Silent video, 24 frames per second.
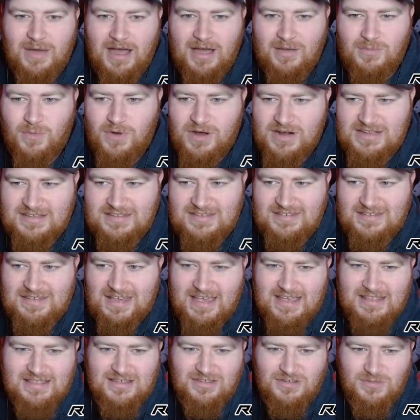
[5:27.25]
I want to
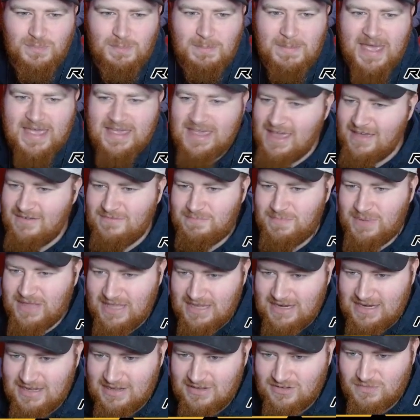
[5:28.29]
say this may have
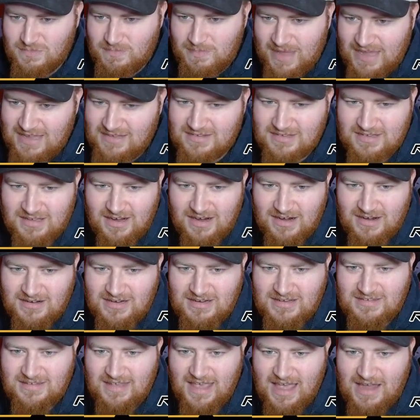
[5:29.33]
been his best card
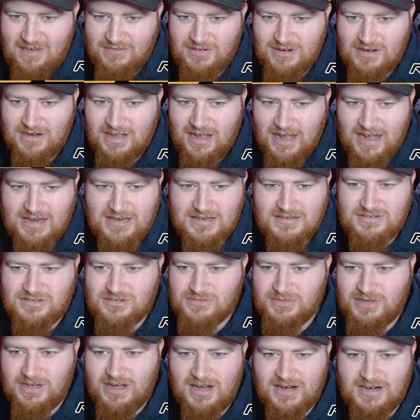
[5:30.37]
he's ever gotten,
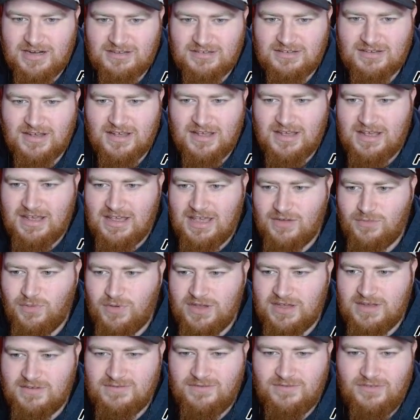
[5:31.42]
to be honest. If
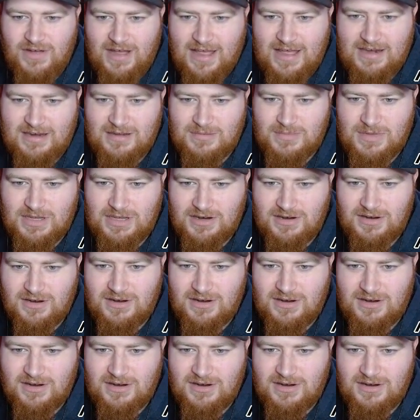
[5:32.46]
we can find him here.